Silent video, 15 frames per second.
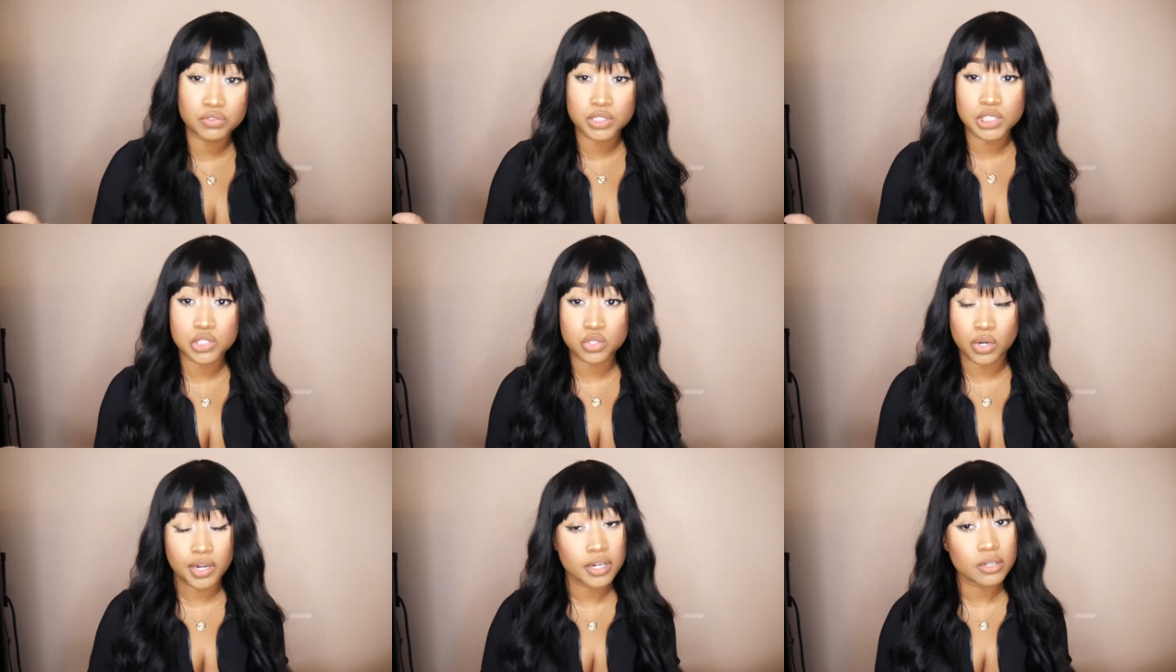
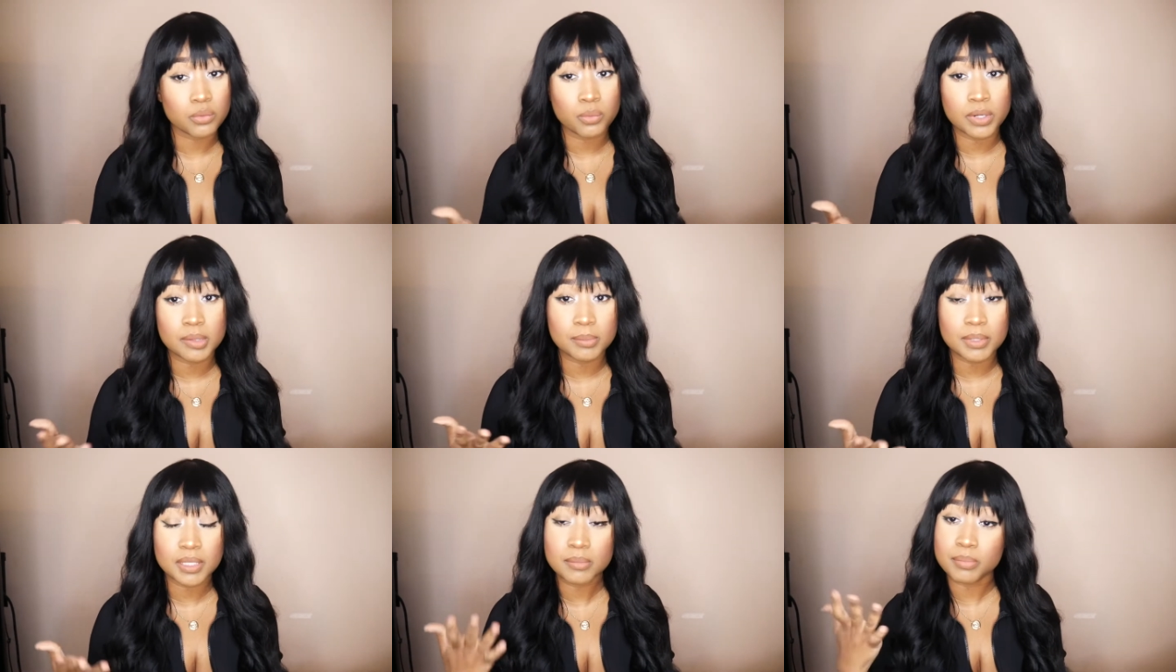really dark
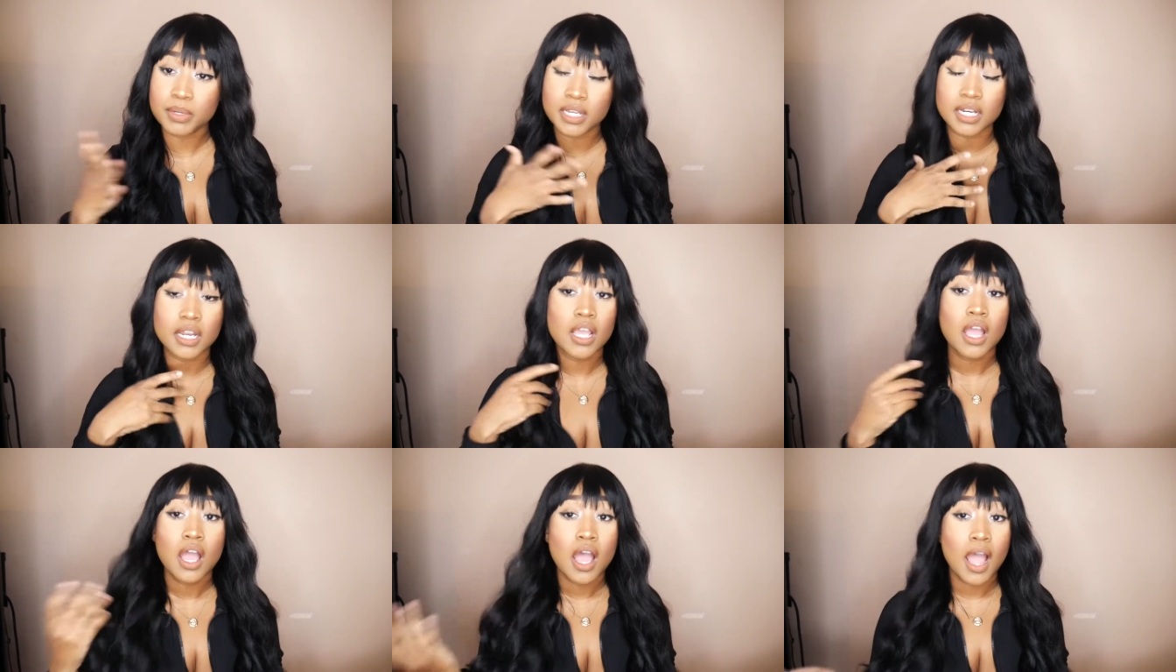1B,
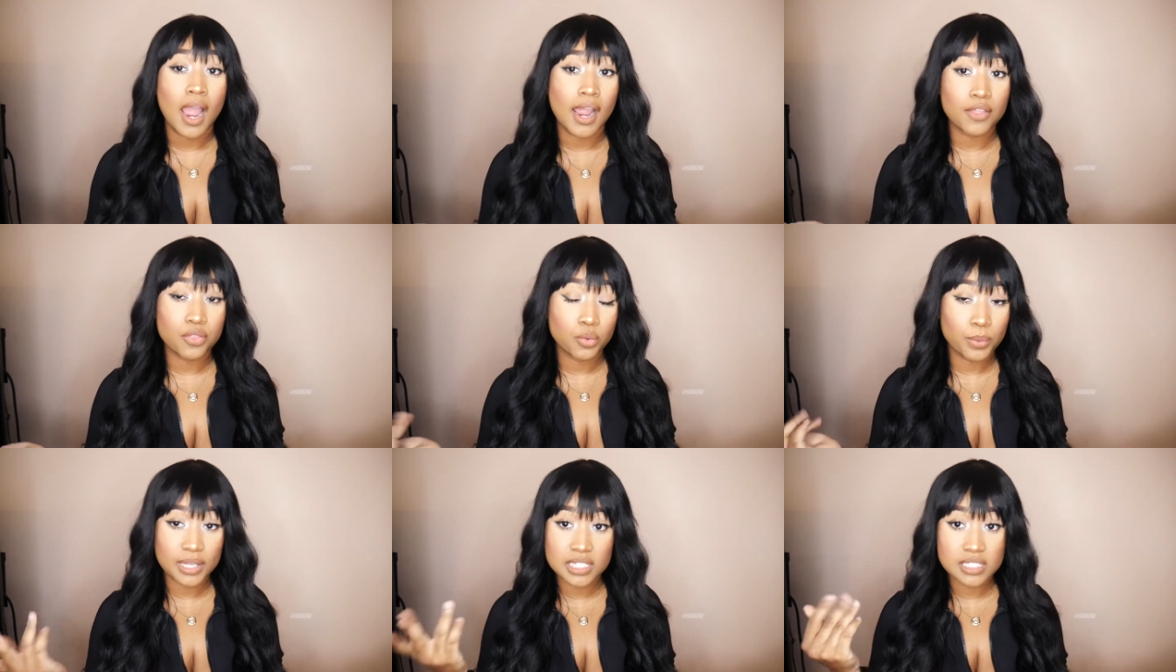but
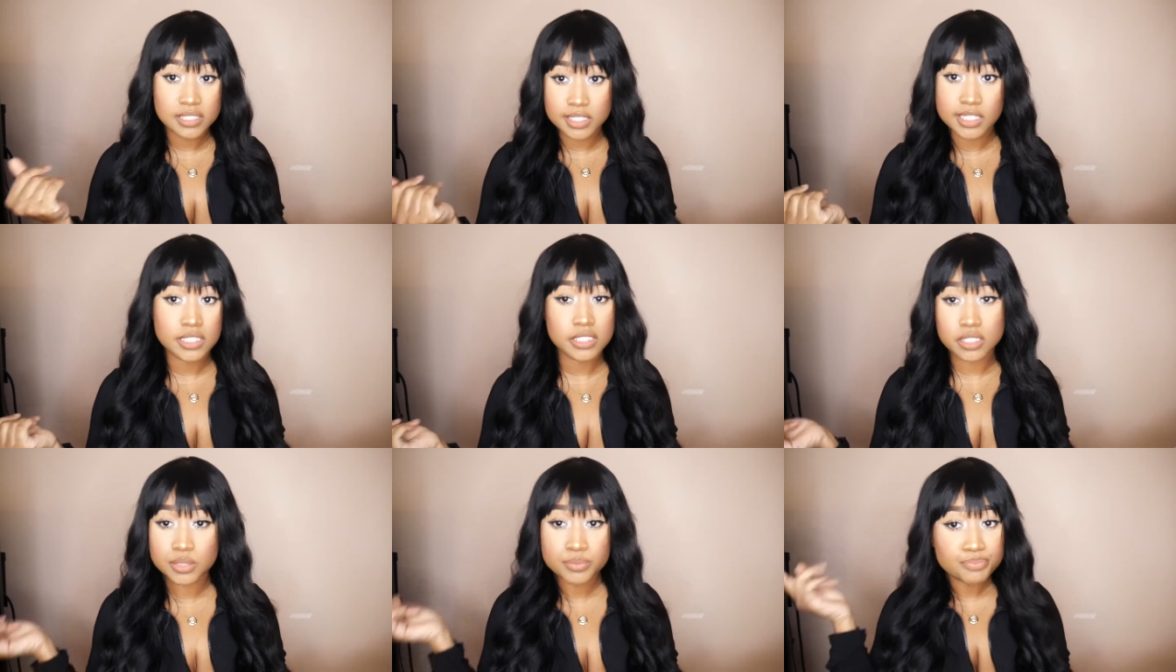either way,
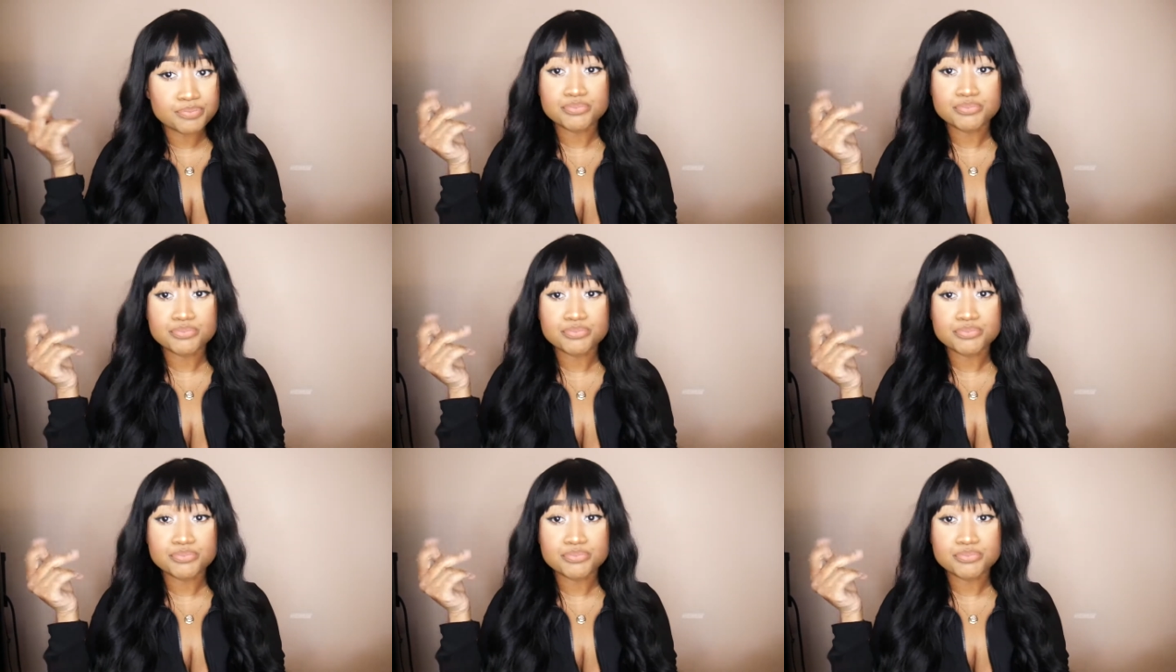sis,